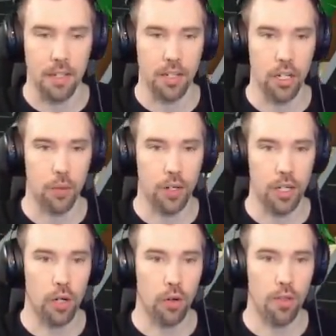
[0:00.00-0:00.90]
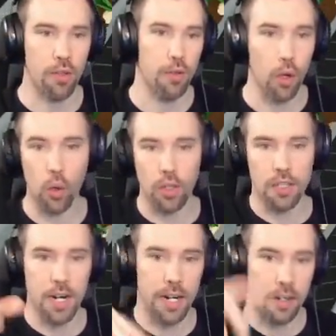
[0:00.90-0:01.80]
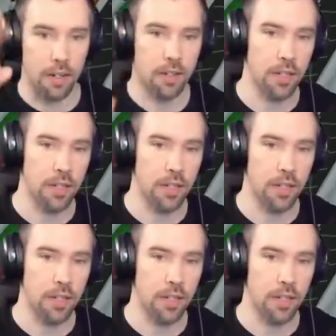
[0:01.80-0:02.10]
You don't want to go through the whole entire,